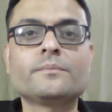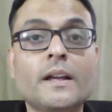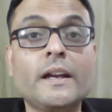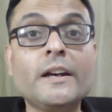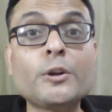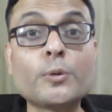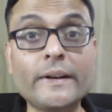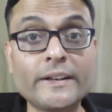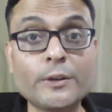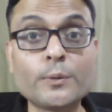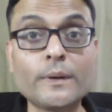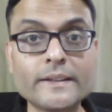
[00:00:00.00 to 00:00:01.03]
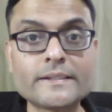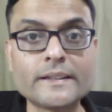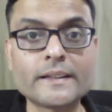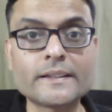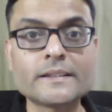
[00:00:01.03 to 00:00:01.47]
In
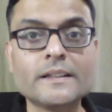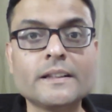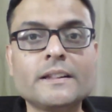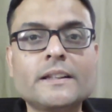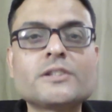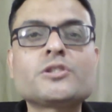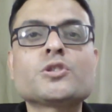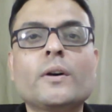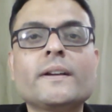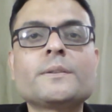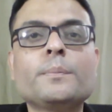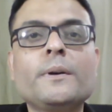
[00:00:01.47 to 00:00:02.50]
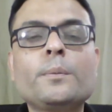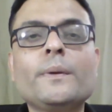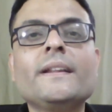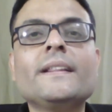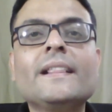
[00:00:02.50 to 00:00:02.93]
2026, the choice
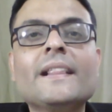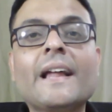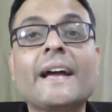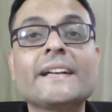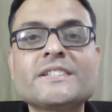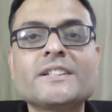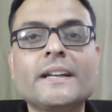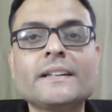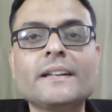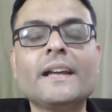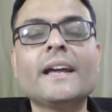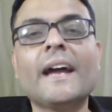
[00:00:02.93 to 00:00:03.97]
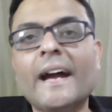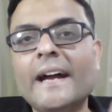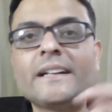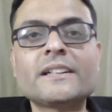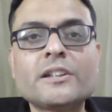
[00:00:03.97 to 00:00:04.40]
between LangChain
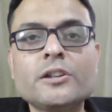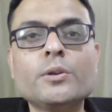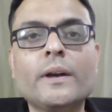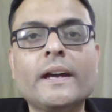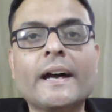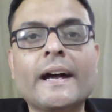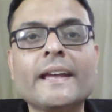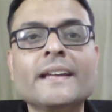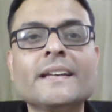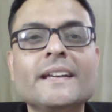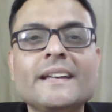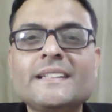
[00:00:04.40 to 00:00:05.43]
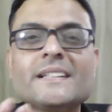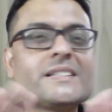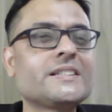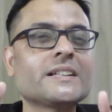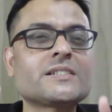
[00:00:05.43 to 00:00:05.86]
and CrewAI
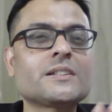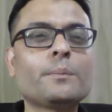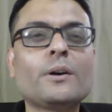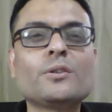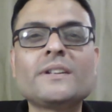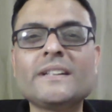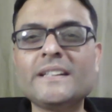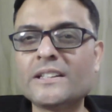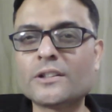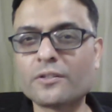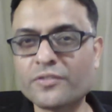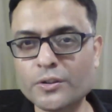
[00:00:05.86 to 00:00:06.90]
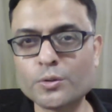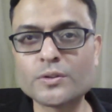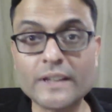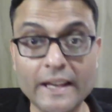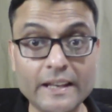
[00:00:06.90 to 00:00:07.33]
isn't just about ease of
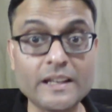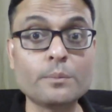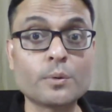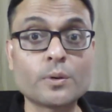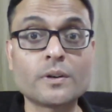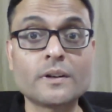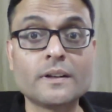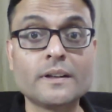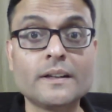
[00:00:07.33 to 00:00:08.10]
use anymore.